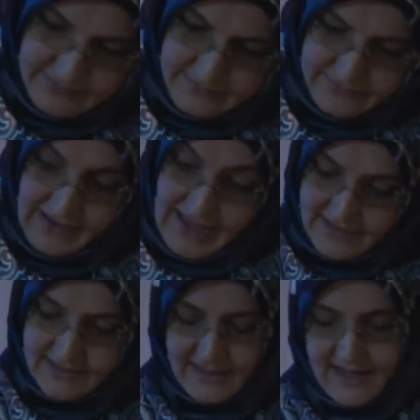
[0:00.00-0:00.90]

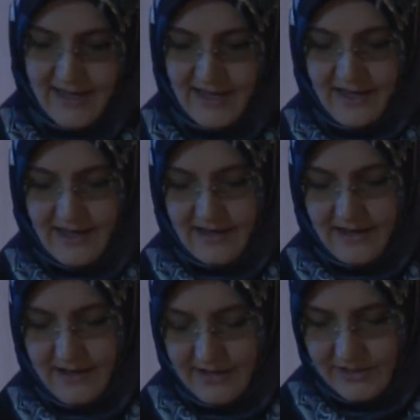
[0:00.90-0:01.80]
fast.
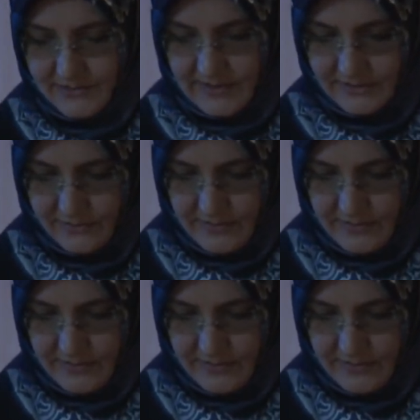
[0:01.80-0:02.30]
I just want to